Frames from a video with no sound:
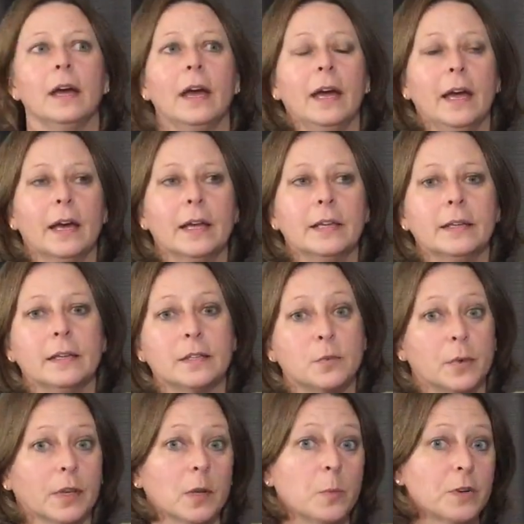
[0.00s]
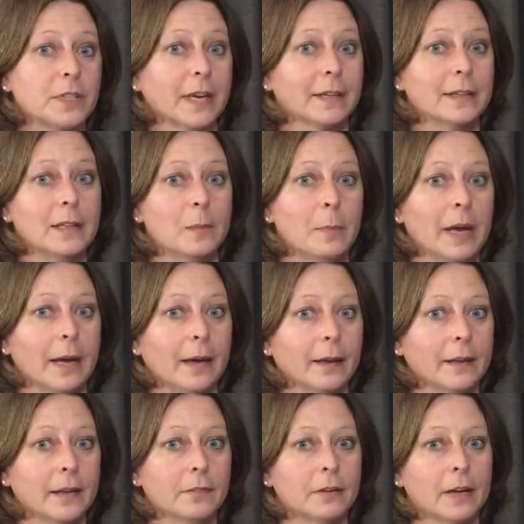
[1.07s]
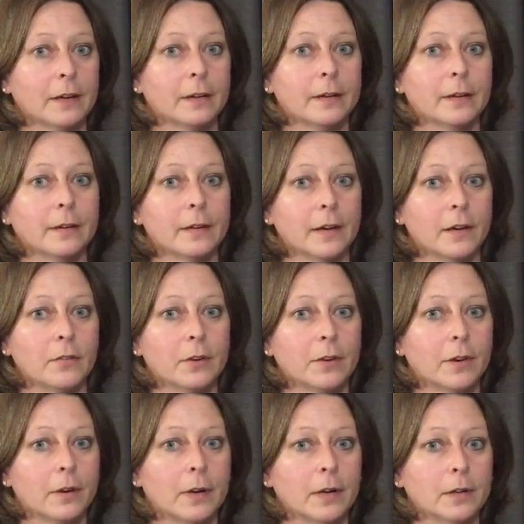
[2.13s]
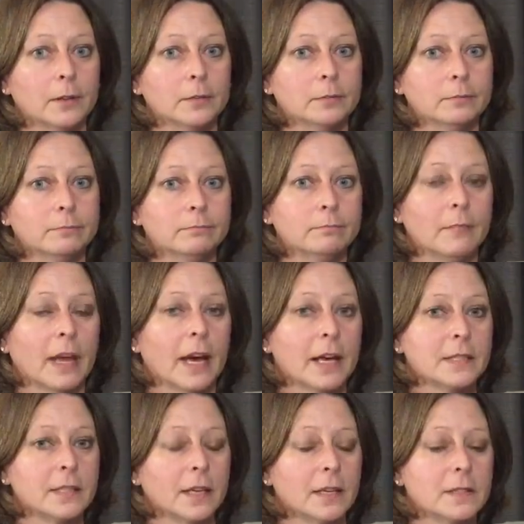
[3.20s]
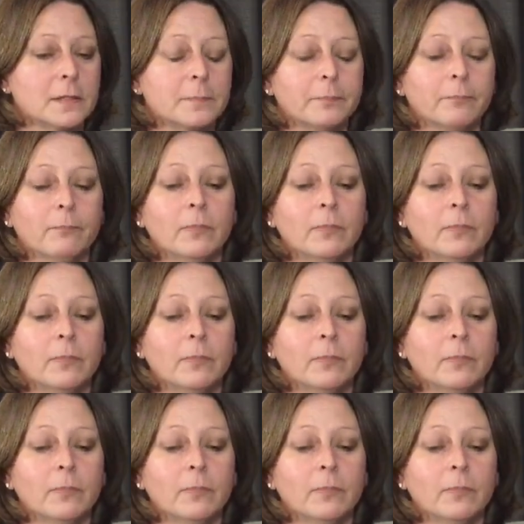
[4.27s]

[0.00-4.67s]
and it's really protecting the bank. They've got to cover their own assets.